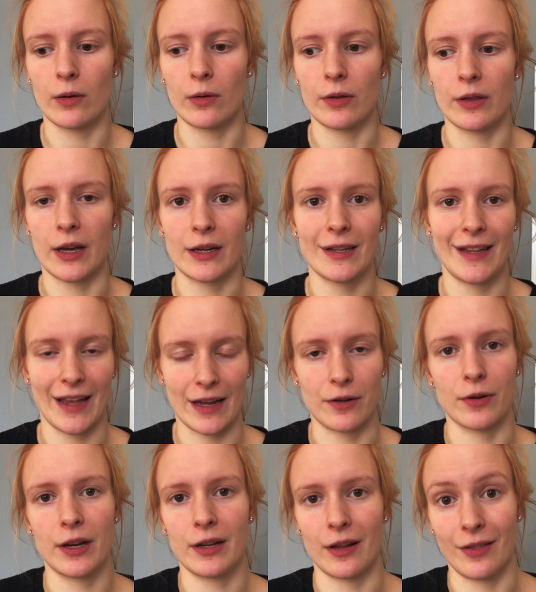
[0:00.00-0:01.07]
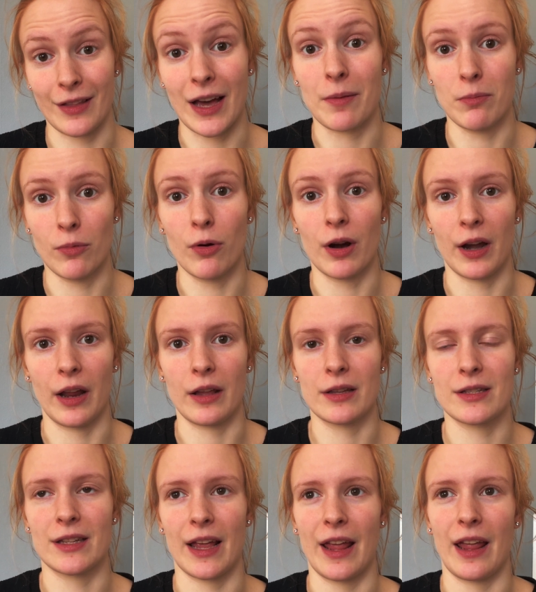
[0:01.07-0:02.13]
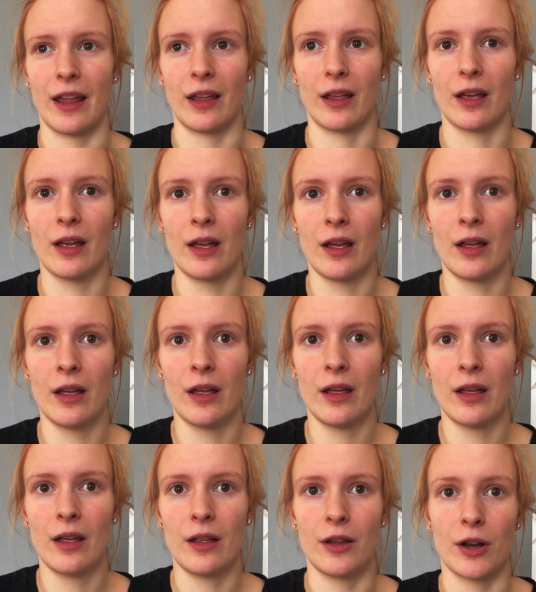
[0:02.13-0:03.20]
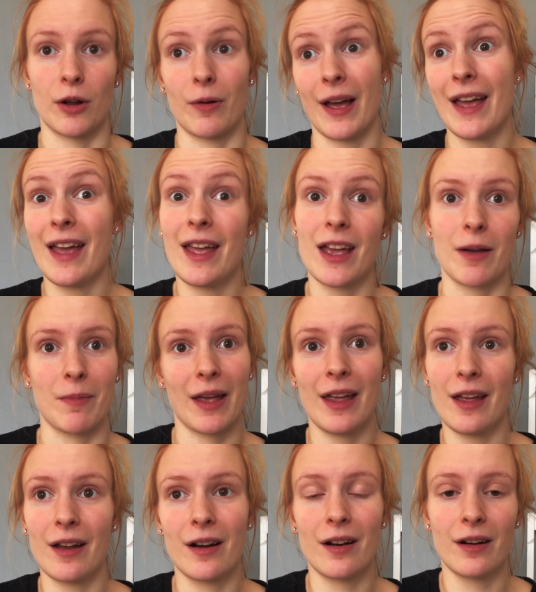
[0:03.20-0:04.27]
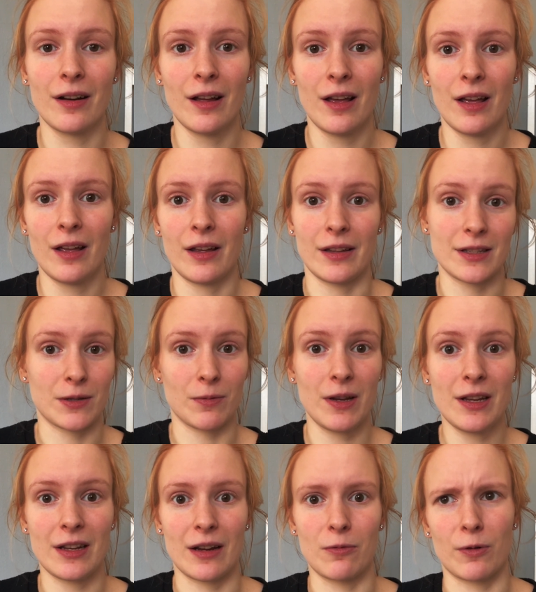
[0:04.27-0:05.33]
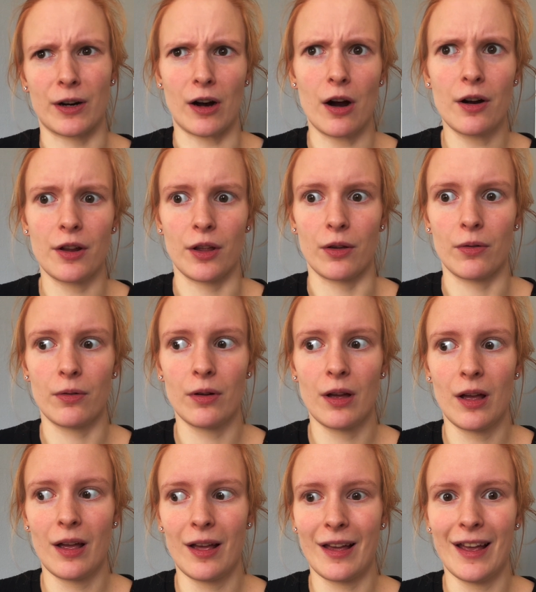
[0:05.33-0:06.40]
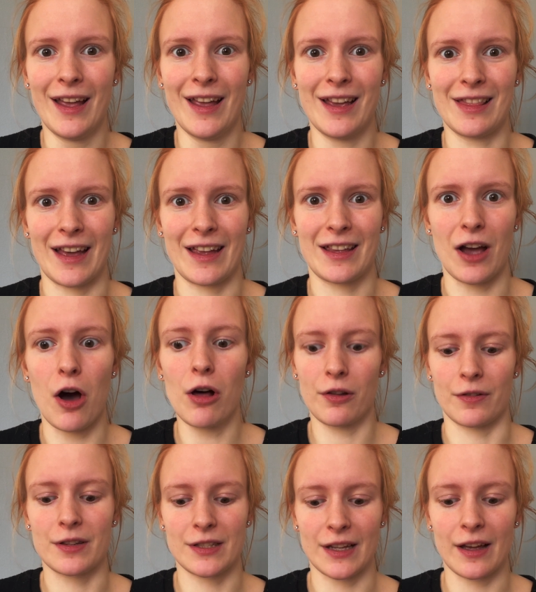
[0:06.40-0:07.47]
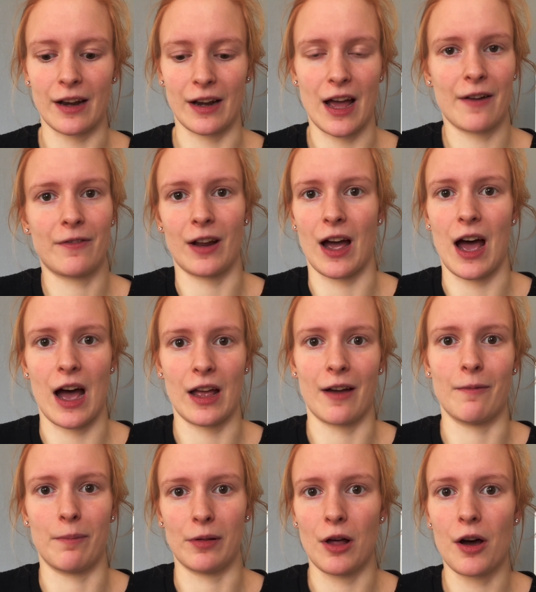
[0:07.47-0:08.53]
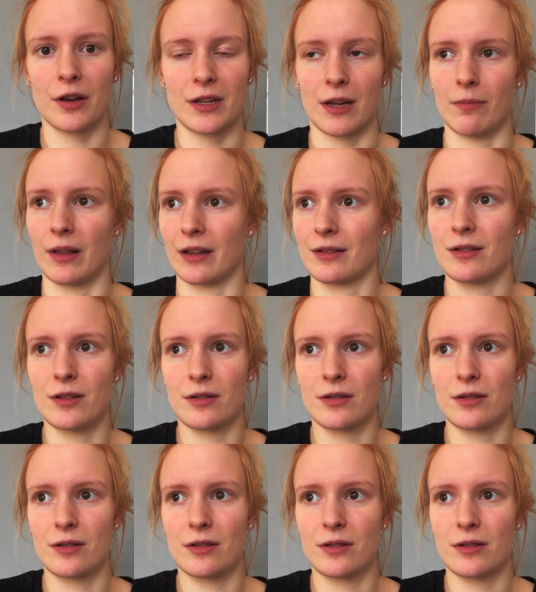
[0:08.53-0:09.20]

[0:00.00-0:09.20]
that he had written that morning saying, you know, hey, I'm here in Sweden, where are you? Like all of a sudden, after I have blocked him like